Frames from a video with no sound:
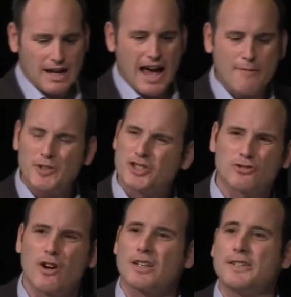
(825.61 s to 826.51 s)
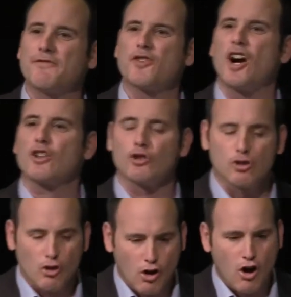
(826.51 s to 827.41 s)
have been struggling for a
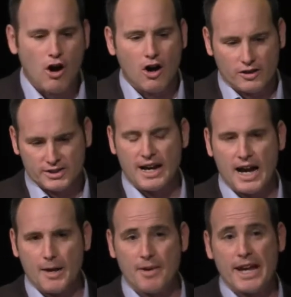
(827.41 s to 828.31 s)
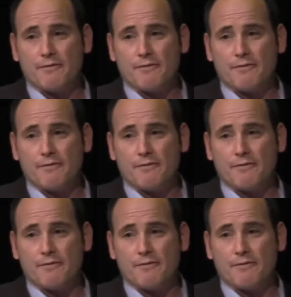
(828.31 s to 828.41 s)
long time,